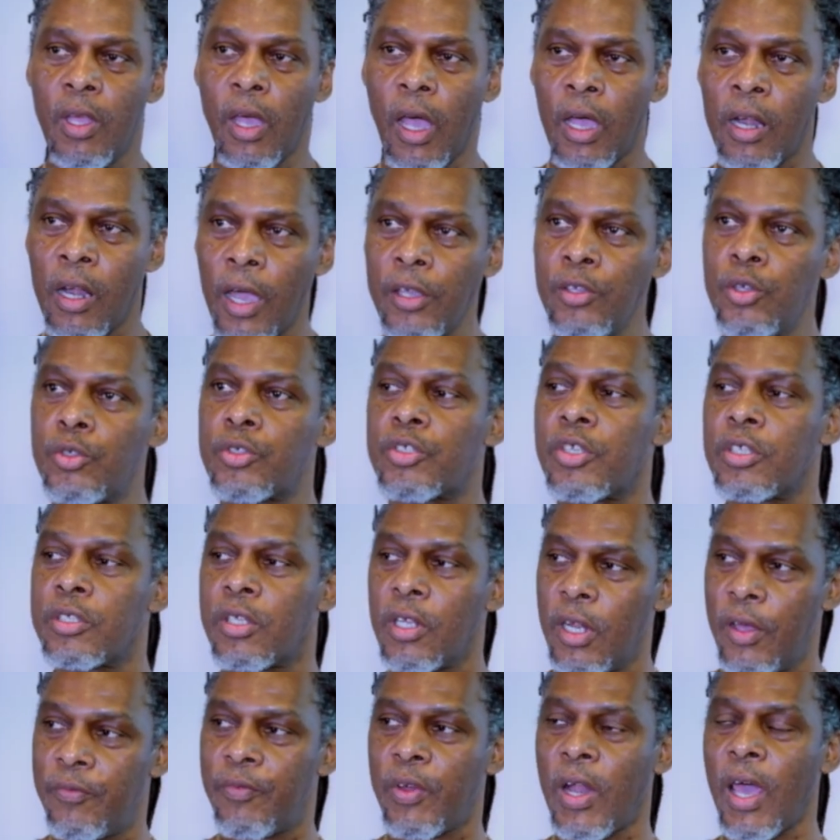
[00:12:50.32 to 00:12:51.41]
And I used to
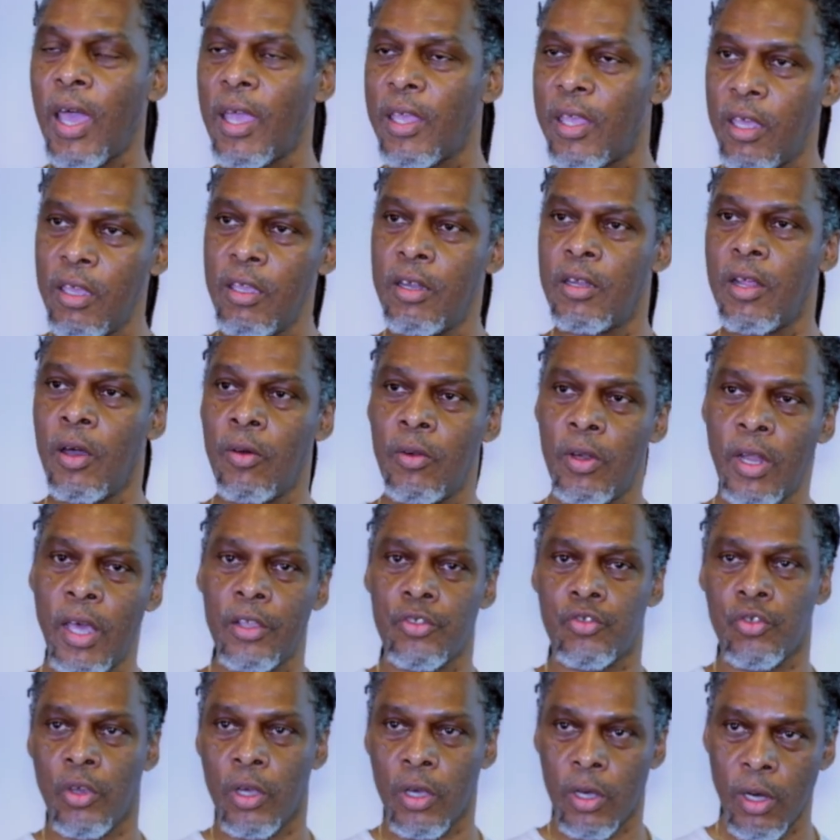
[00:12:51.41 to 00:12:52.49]
deliver that keynote
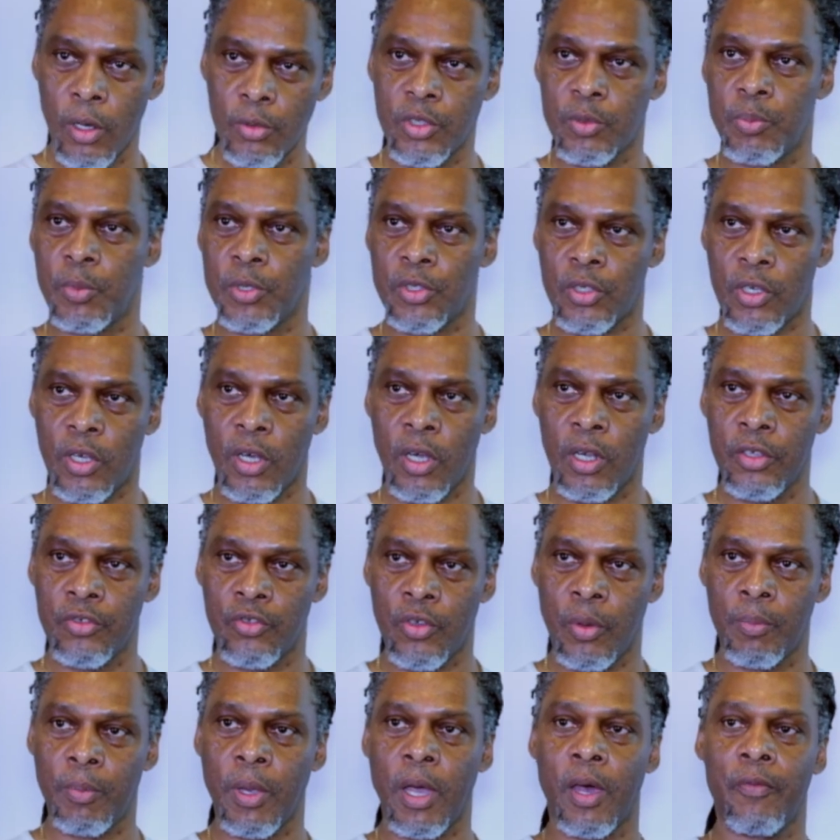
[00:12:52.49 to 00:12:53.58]
lecture at Goldsmiths College
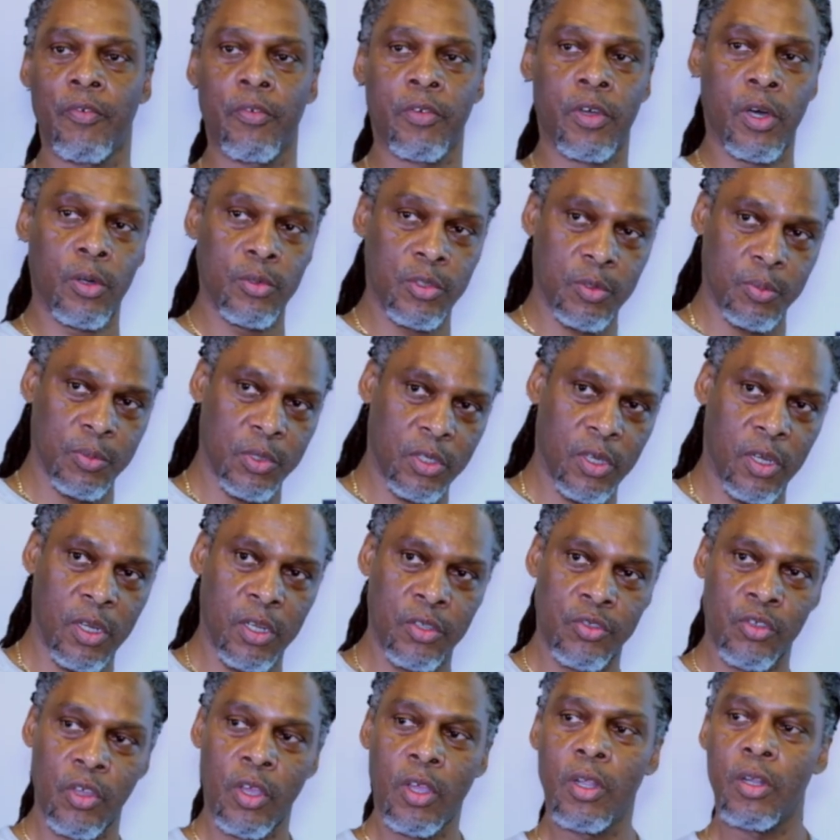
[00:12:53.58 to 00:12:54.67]
on behalf of Goldsmiths
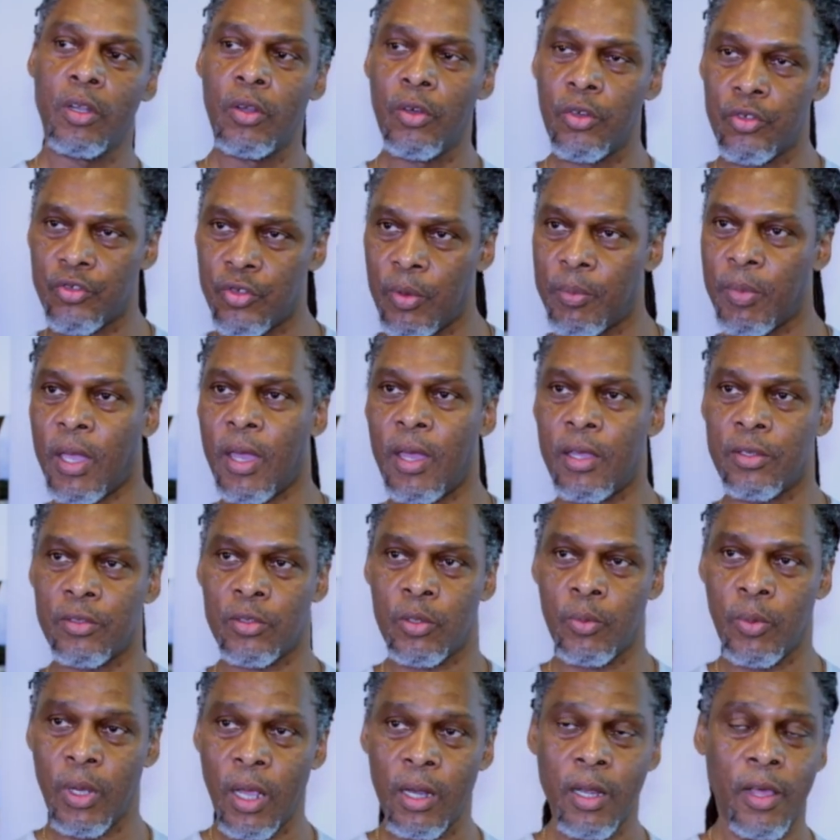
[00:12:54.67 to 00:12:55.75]
College, Lewisham
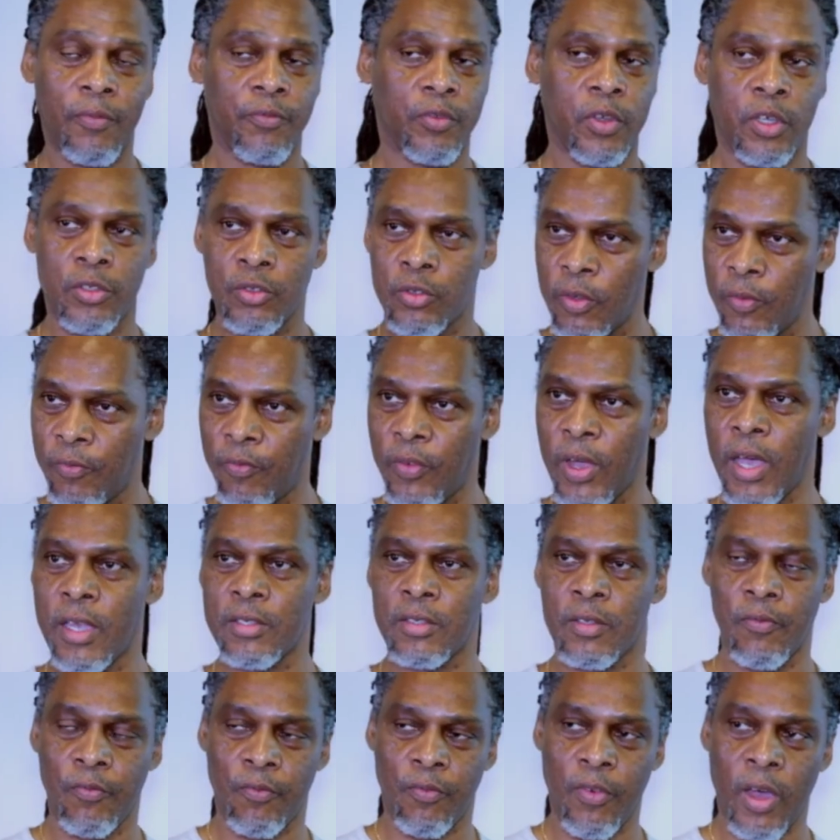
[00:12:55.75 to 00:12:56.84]
Council. When I left there in
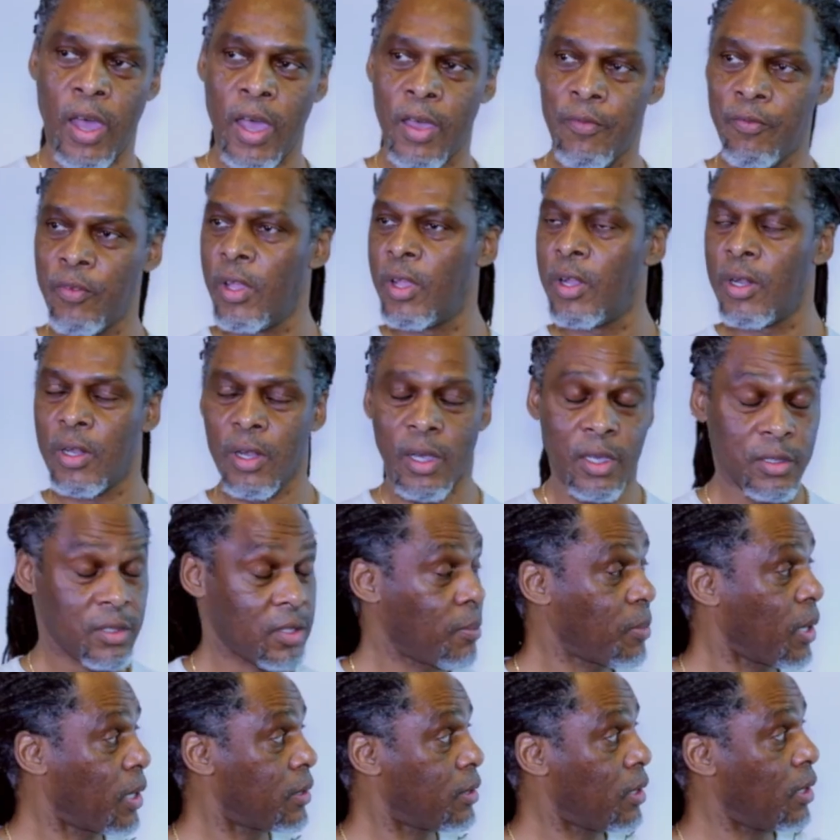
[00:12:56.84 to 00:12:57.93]
2005, last
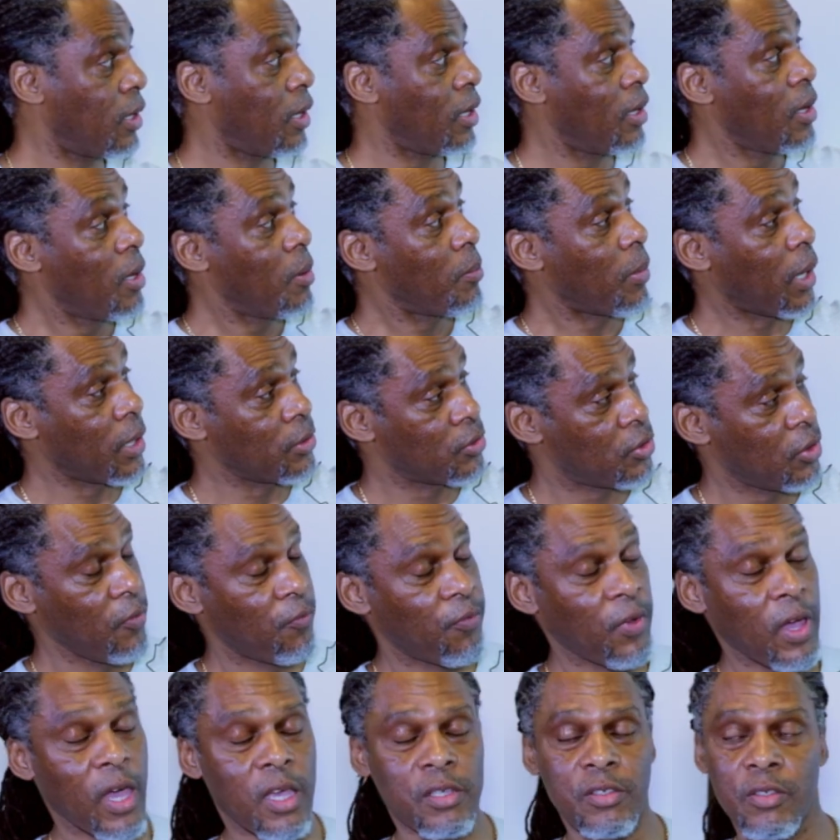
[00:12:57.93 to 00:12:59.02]
time I did it. But in
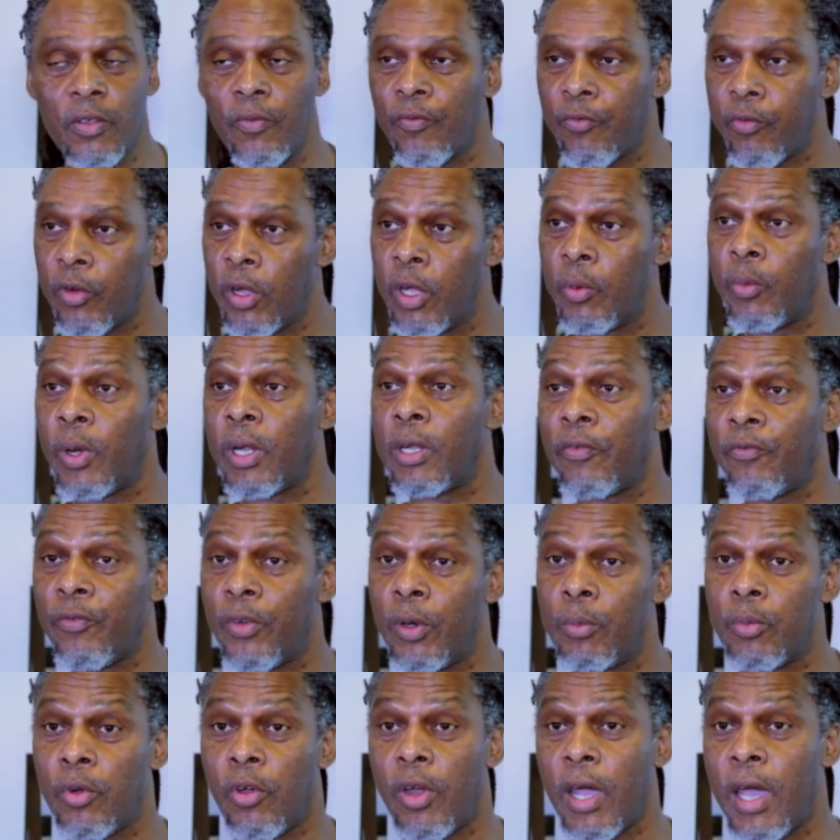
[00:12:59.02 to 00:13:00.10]
2003, when the
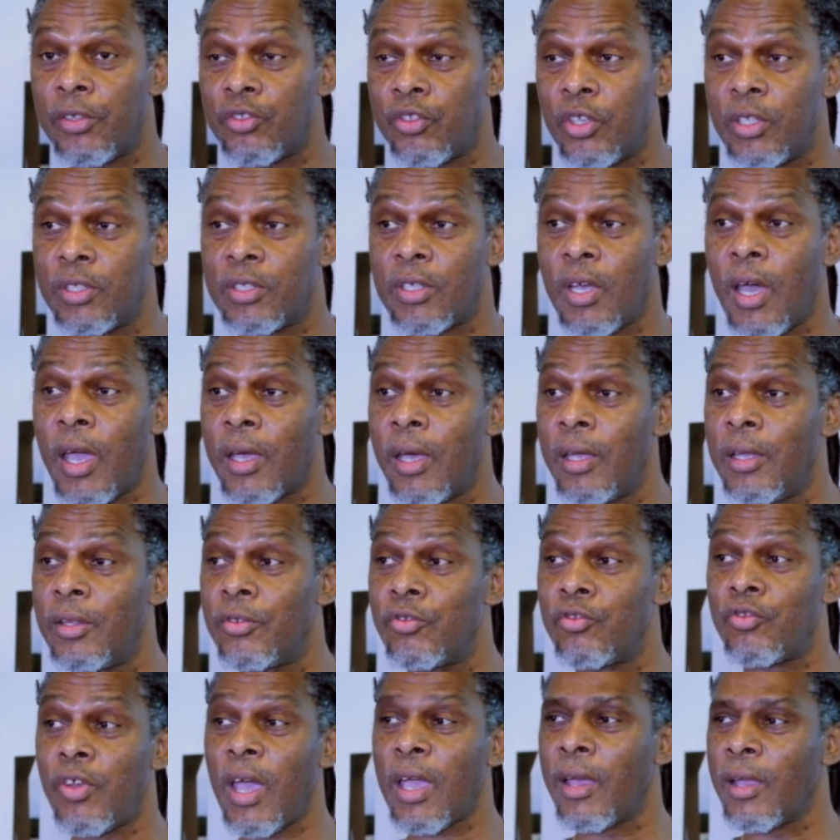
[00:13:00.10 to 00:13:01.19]
film Crouching Tiger,
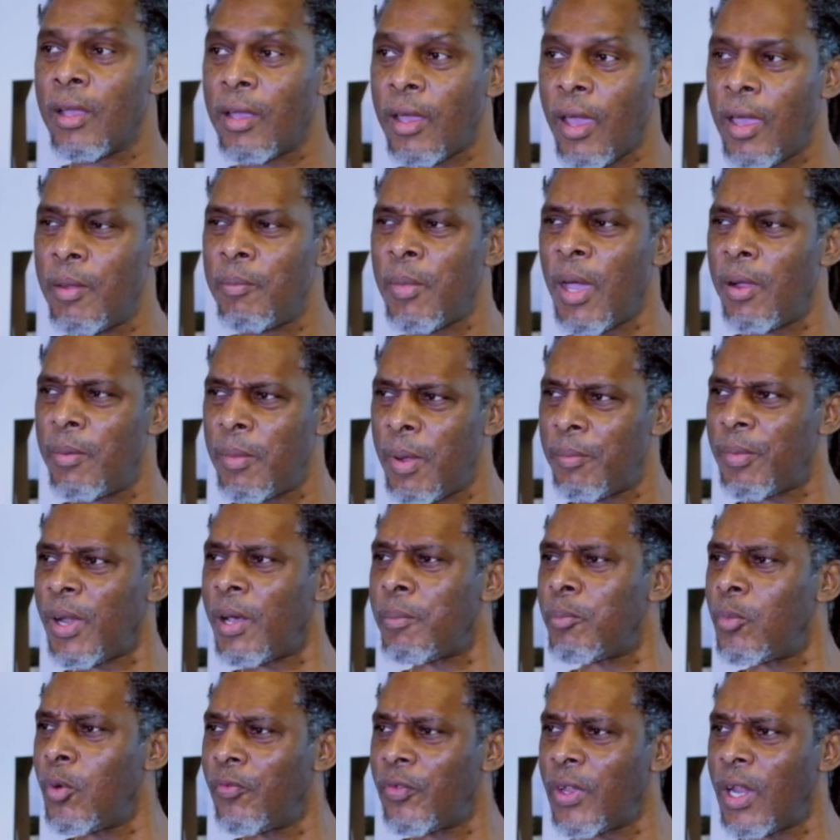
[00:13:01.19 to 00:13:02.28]
Hidden Dragon came out, remember that
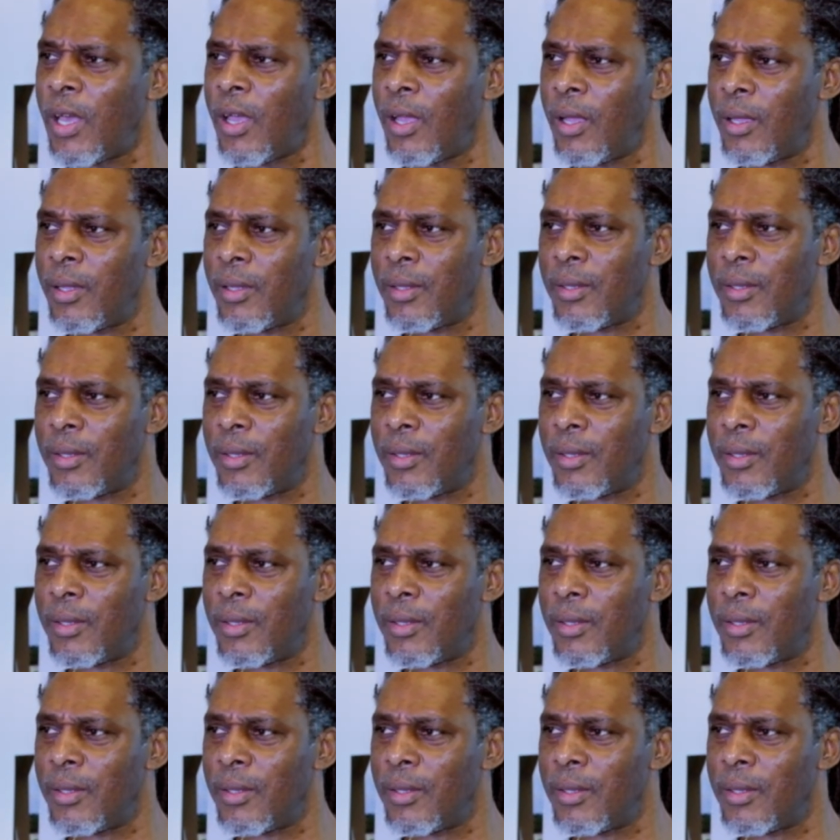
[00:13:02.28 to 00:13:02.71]
movie there?